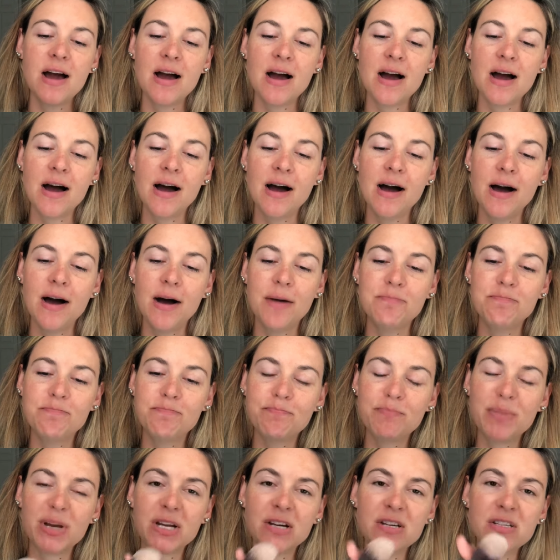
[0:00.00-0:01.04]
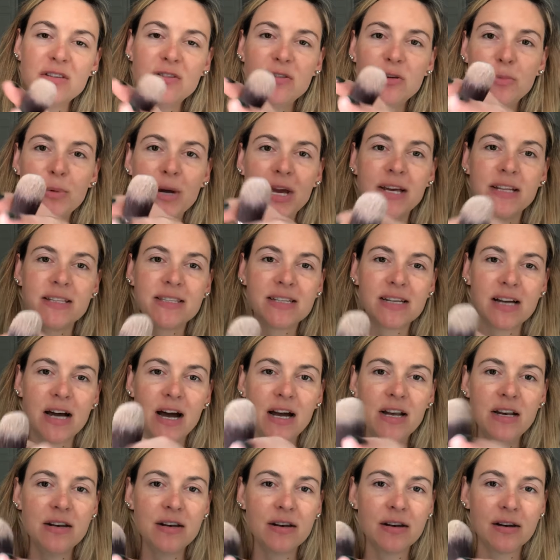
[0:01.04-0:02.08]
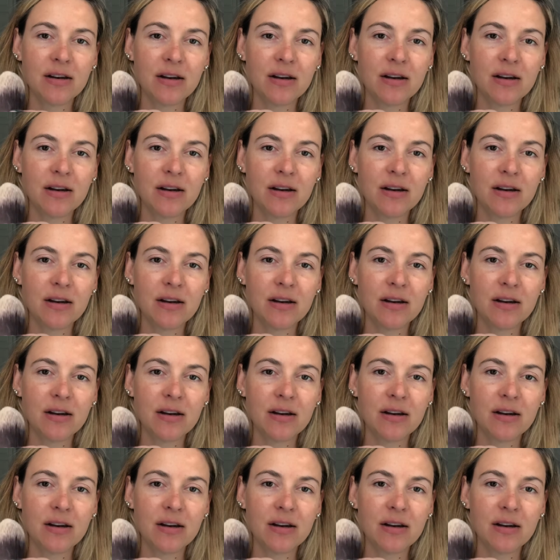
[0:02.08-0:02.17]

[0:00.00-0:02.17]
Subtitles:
Because of the way it's cut,